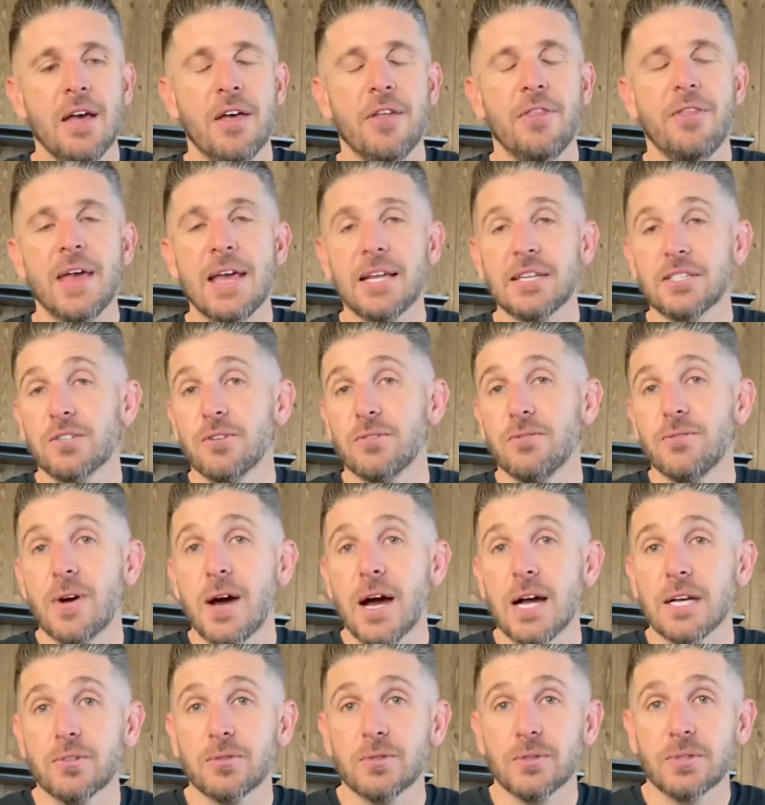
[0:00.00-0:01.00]
Thanks to
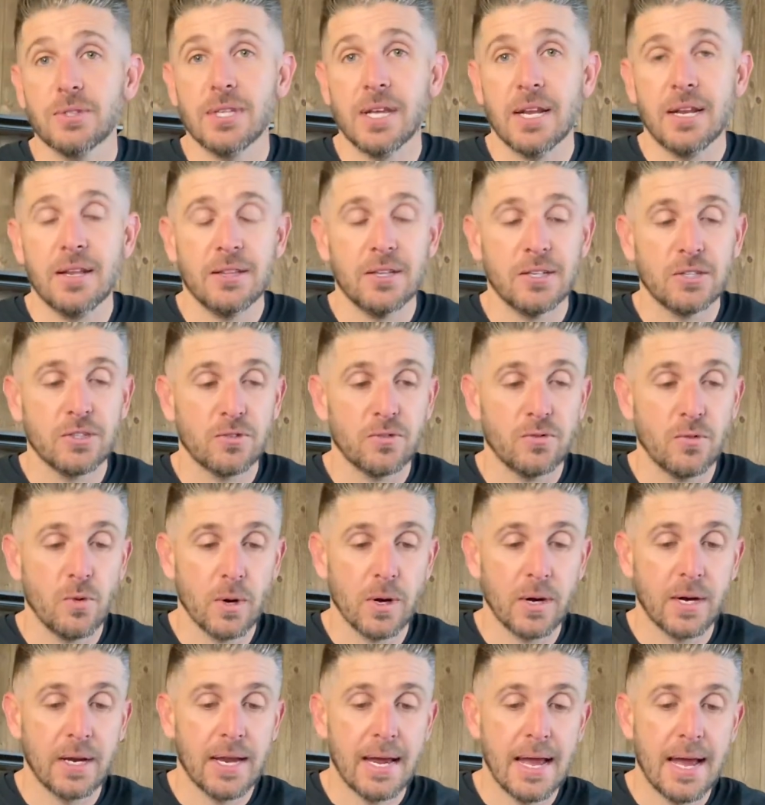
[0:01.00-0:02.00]
Fox for sending this
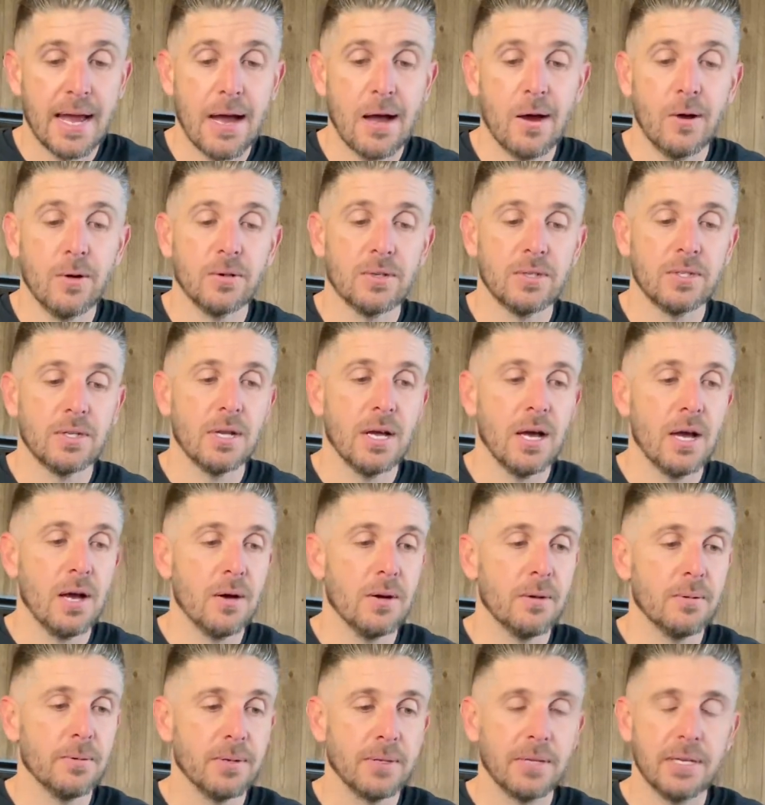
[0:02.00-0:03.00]
fork out.
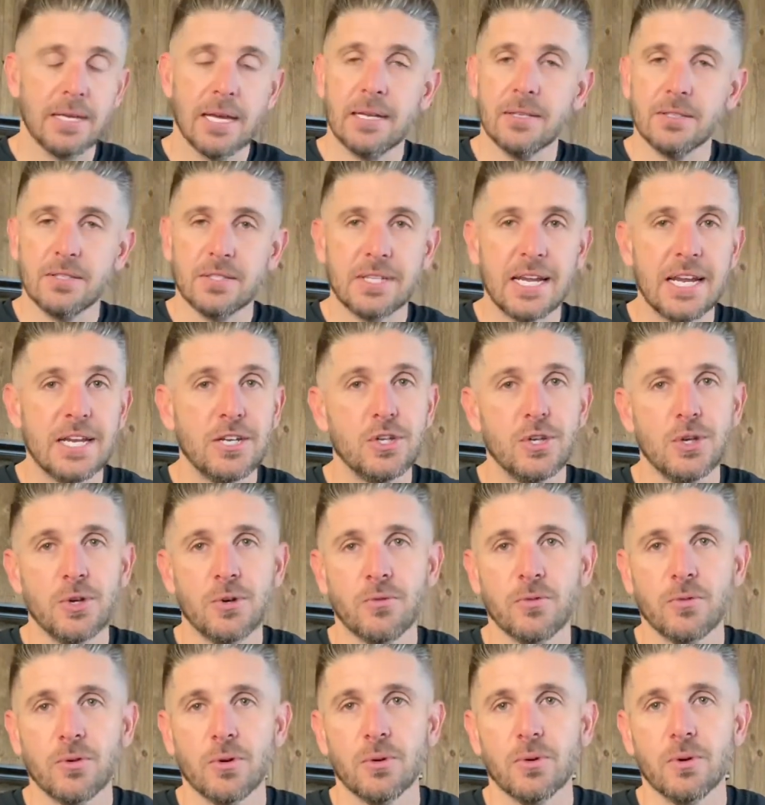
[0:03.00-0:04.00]
Again, stay
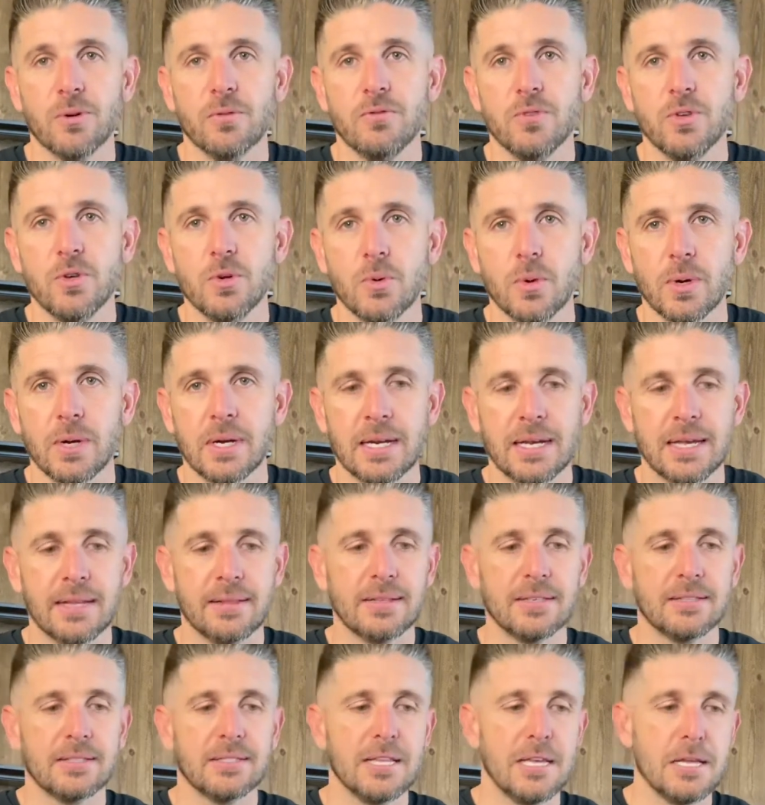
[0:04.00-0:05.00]
tuned for a review. We're gonna get
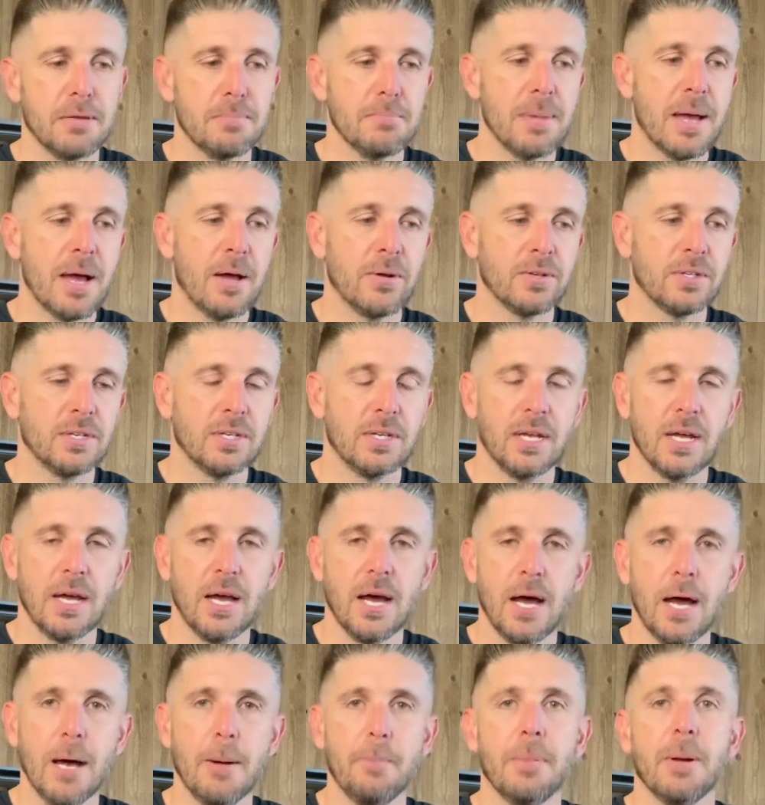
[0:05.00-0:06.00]
this thing mounted
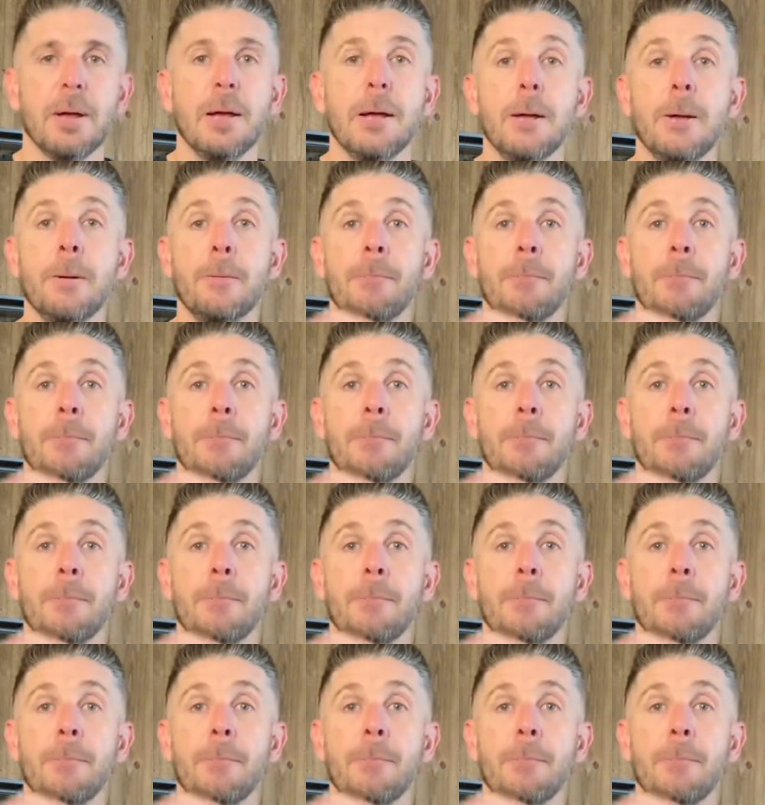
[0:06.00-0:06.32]
up.